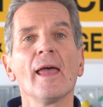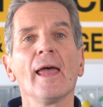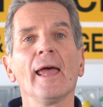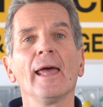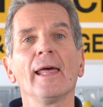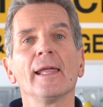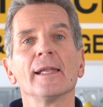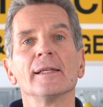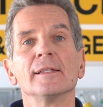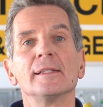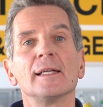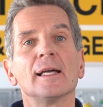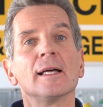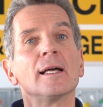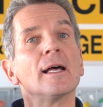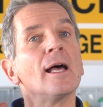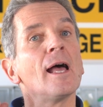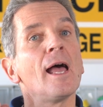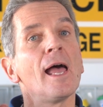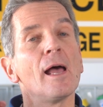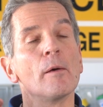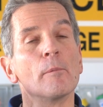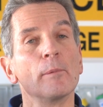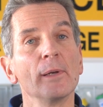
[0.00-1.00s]
And, uh,
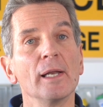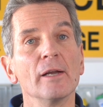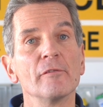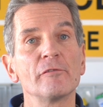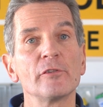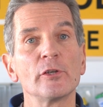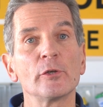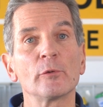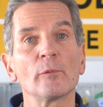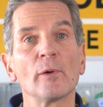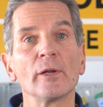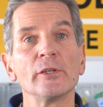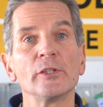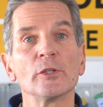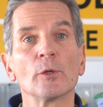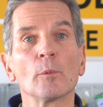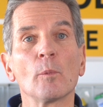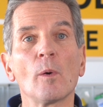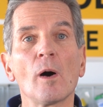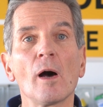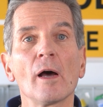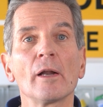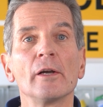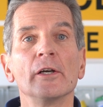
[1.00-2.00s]
and whenever you run your
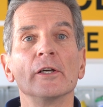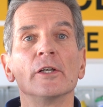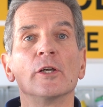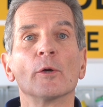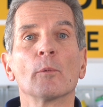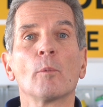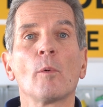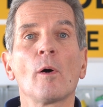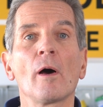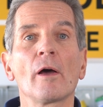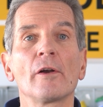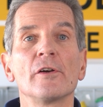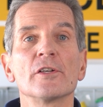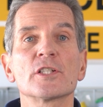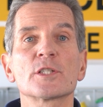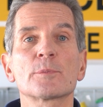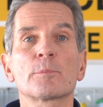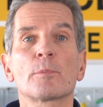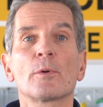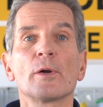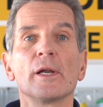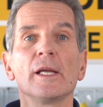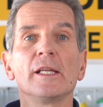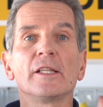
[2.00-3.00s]
water, your water is
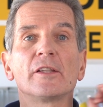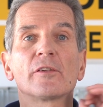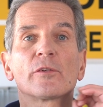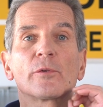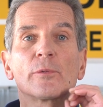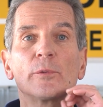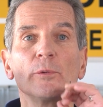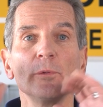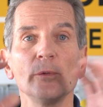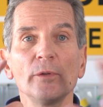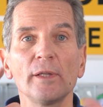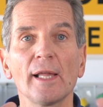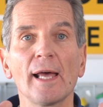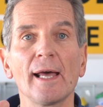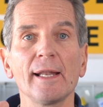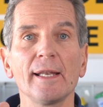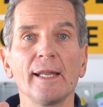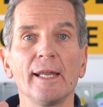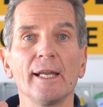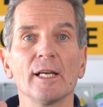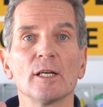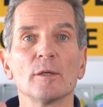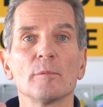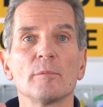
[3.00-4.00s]
sprayed through
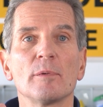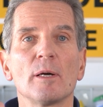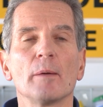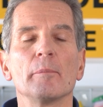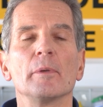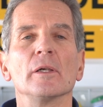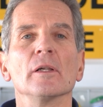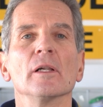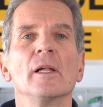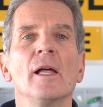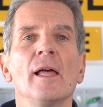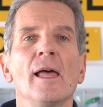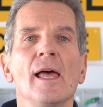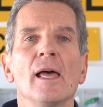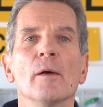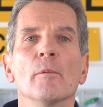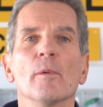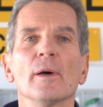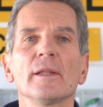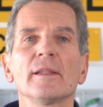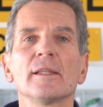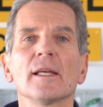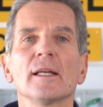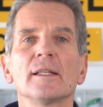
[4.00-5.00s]
that air bubble.
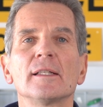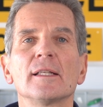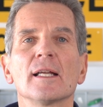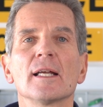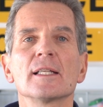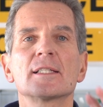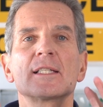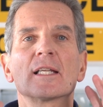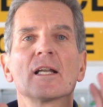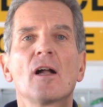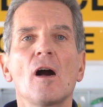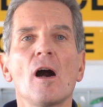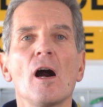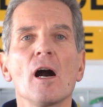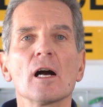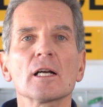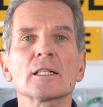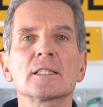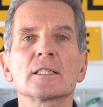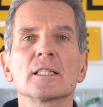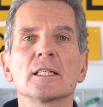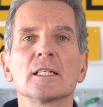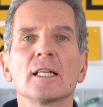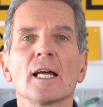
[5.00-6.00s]
And what that does, it
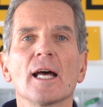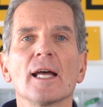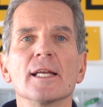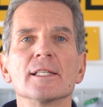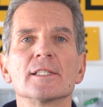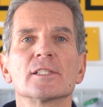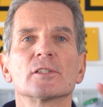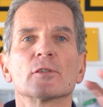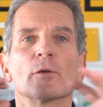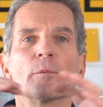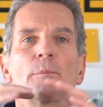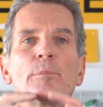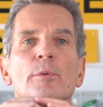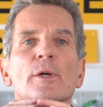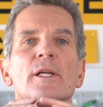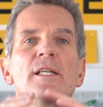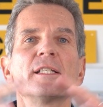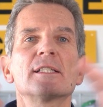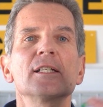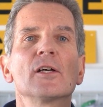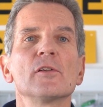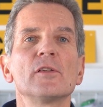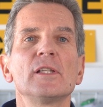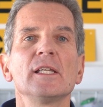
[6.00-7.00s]
oxidizes or
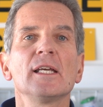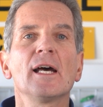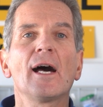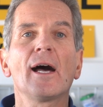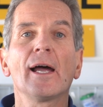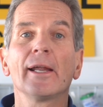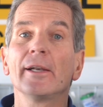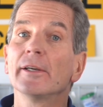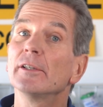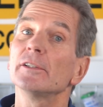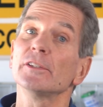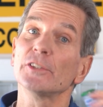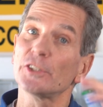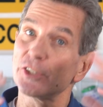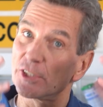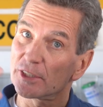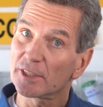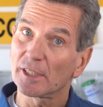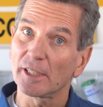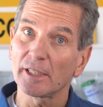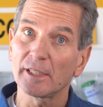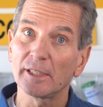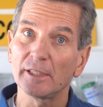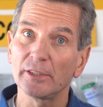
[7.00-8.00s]
brings out the iron,
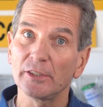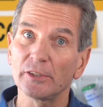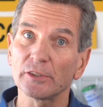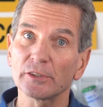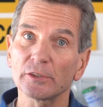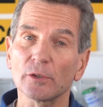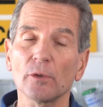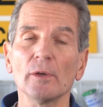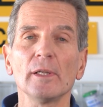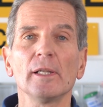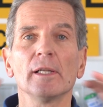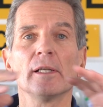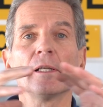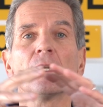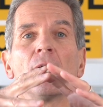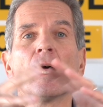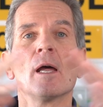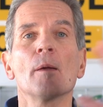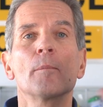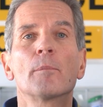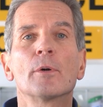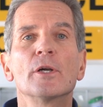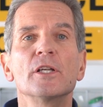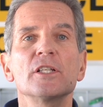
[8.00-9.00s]
just like in your toilet,
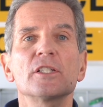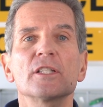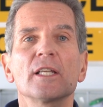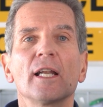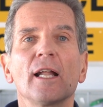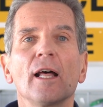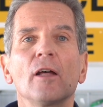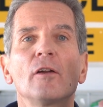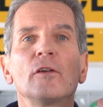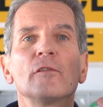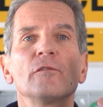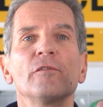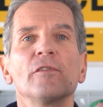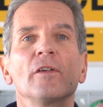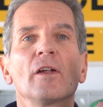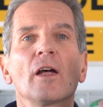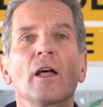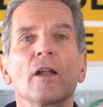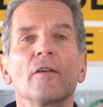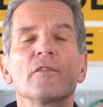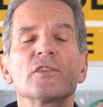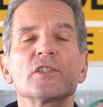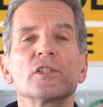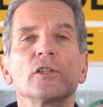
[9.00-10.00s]
brings it out of,
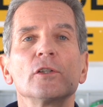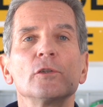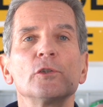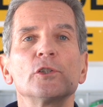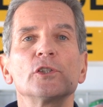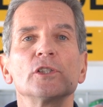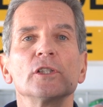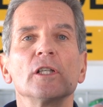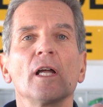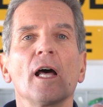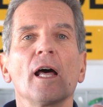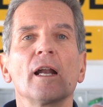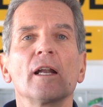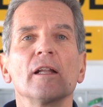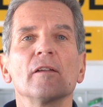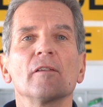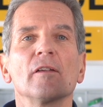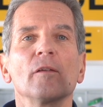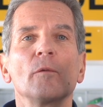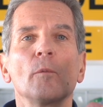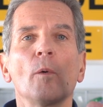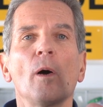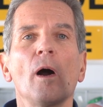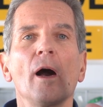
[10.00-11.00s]
out of solution, out
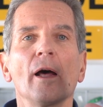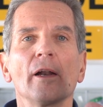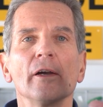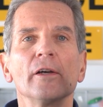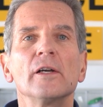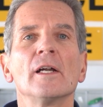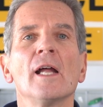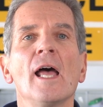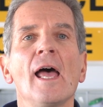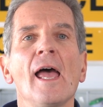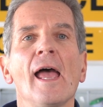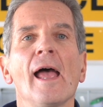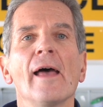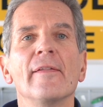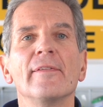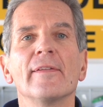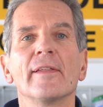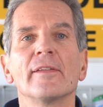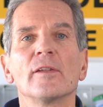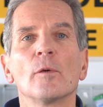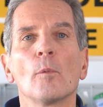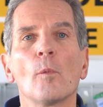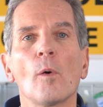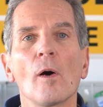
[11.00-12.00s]
of the water, and
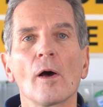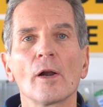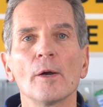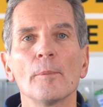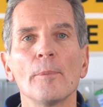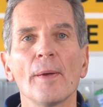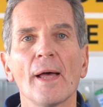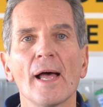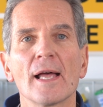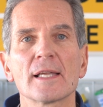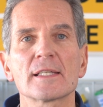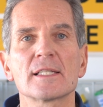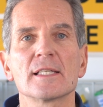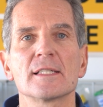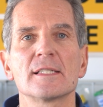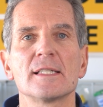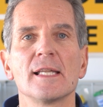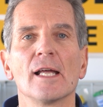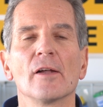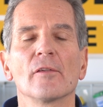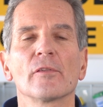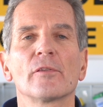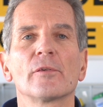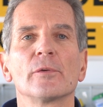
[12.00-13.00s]
then the water passes
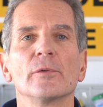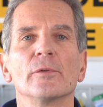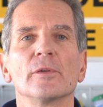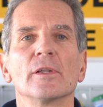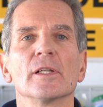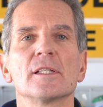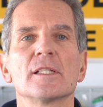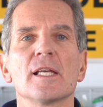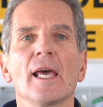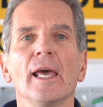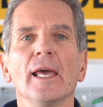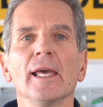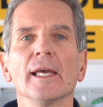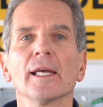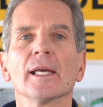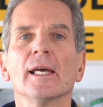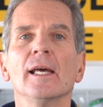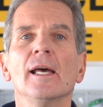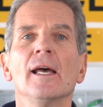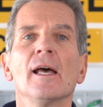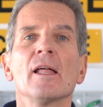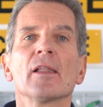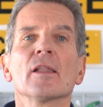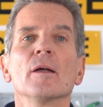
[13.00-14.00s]
down through the tank.
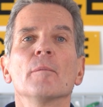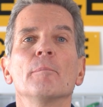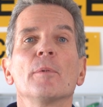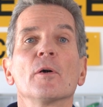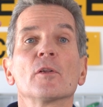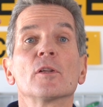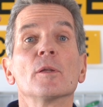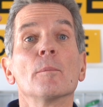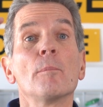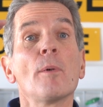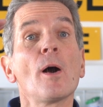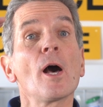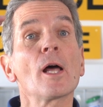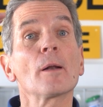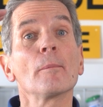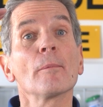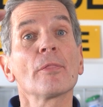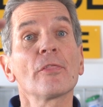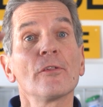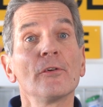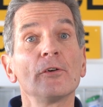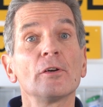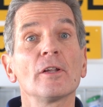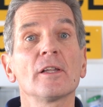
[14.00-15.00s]
About the
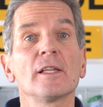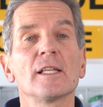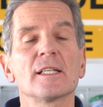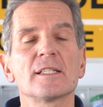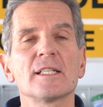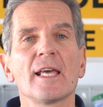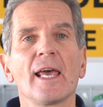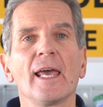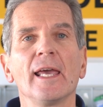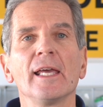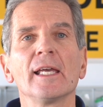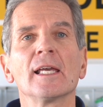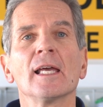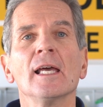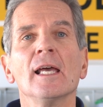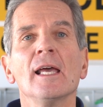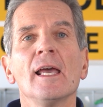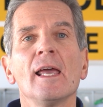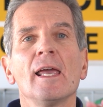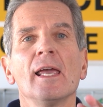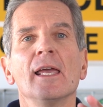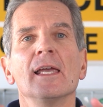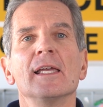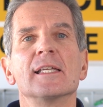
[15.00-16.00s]
bottom third of the tank
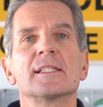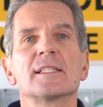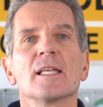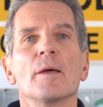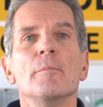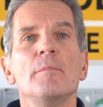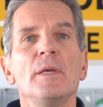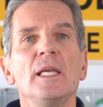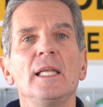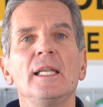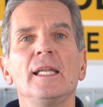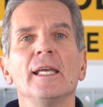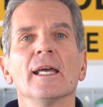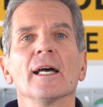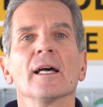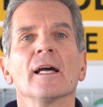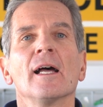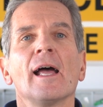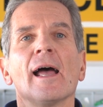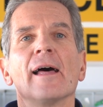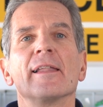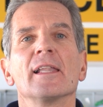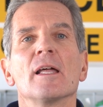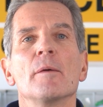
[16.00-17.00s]
is a media,
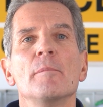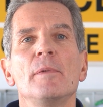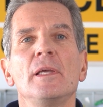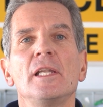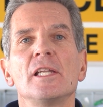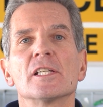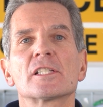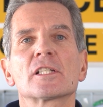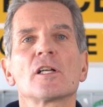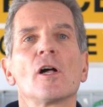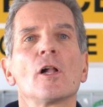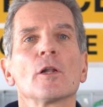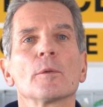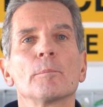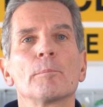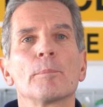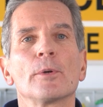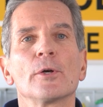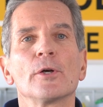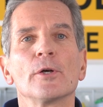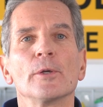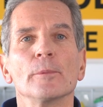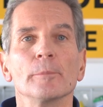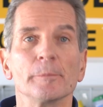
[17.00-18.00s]
and that media is called
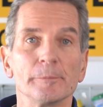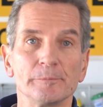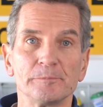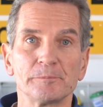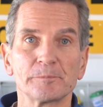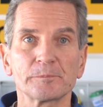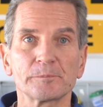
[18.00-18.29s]
Birm.